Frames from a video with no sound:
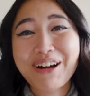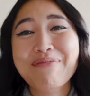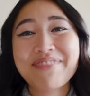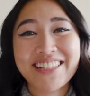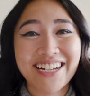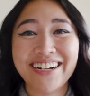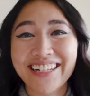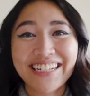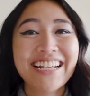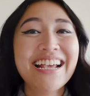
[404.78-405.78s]
I'm
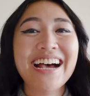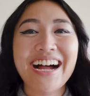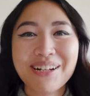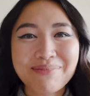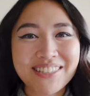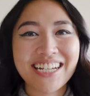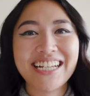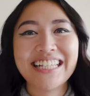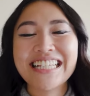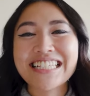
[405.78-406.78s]
done. I'm
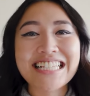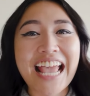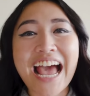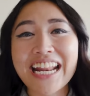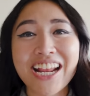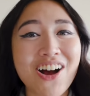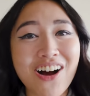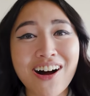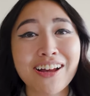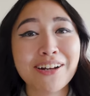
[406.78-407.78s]
done. This is adding
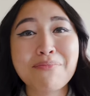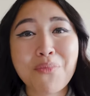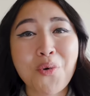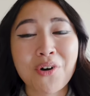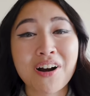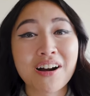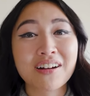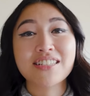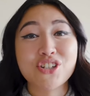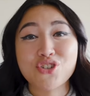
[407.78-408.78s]
on more
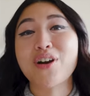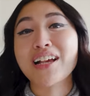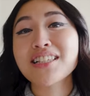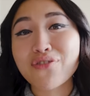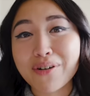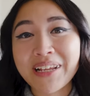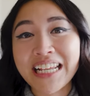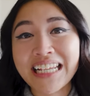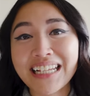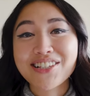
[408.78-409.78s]
distress for me.